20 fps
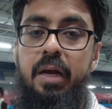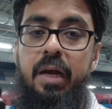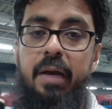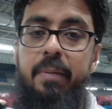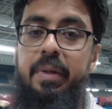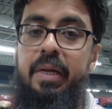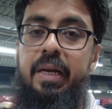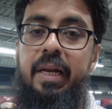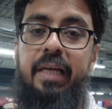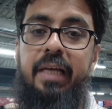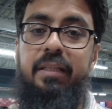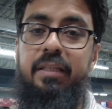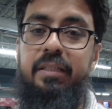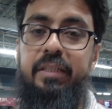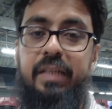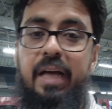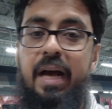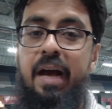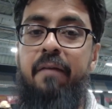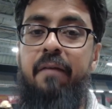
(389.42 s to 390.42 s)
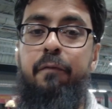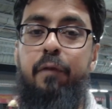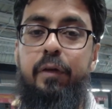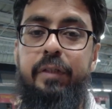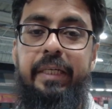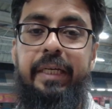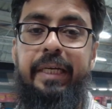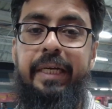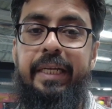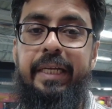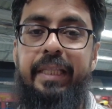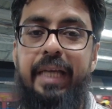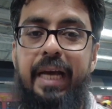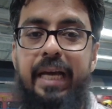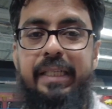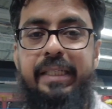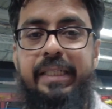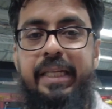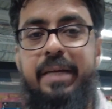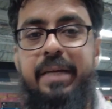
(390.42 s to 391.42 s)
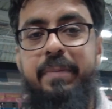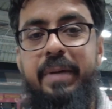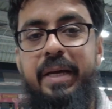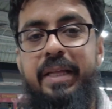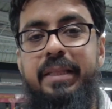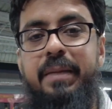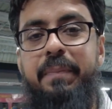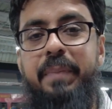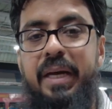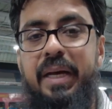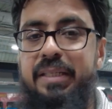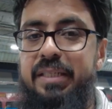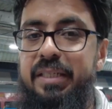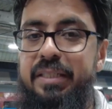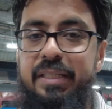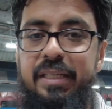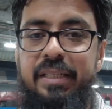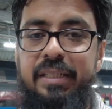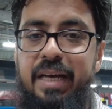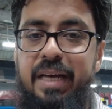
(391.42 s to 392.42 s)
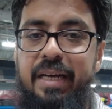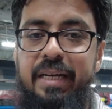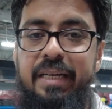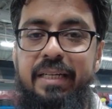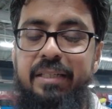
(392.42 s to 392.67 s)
I mean, like, the staff was eating the ice cream and the passengers aren't.